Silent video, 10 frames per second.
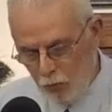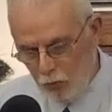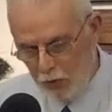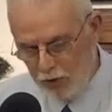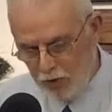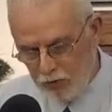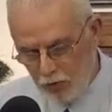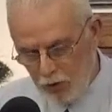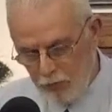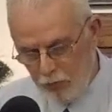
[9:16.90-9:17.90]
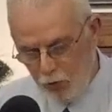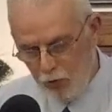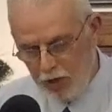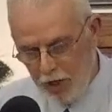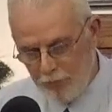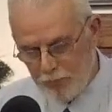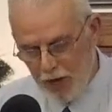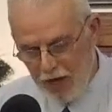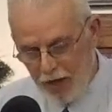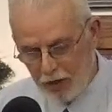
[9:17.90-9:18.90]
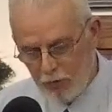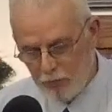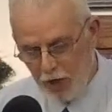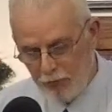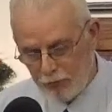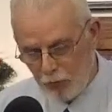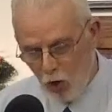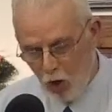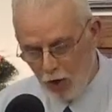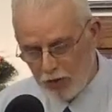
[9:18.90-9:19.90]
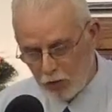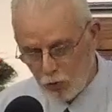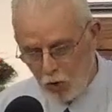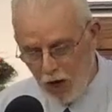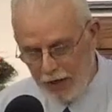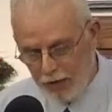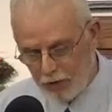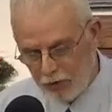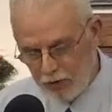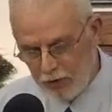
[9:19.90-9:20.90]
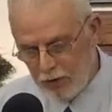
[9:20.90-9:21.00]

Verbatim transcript: which is of you kept back by fraud, crieth.